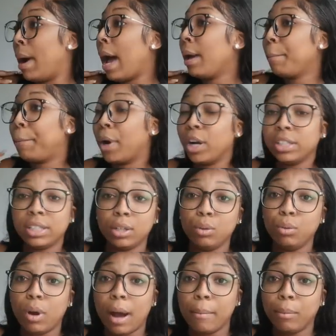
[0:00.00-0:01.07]
My
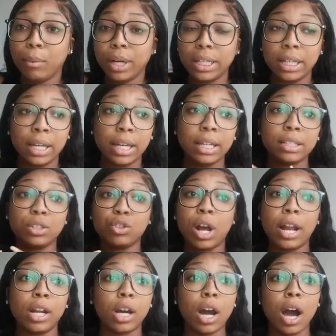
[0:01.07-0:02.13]
person who I'm with is
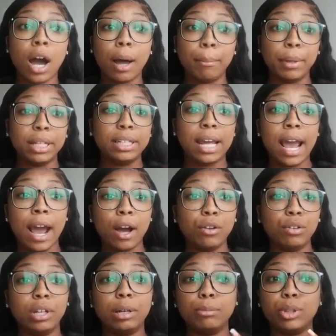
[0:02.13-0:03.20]
trying to calm me
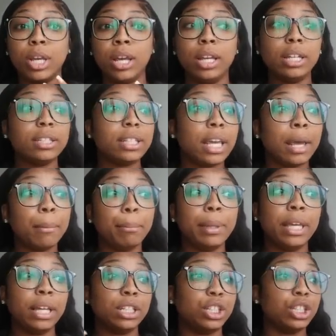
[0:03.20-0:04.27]
down. You get what I'm saying? He's getting
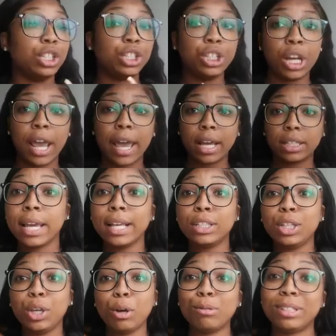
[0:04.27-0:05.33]
me into check.
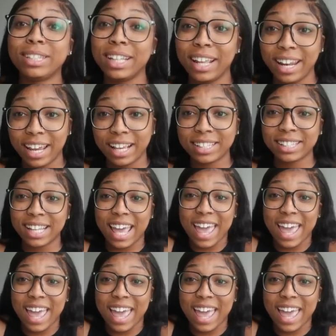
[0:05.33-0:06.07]
He's used to this.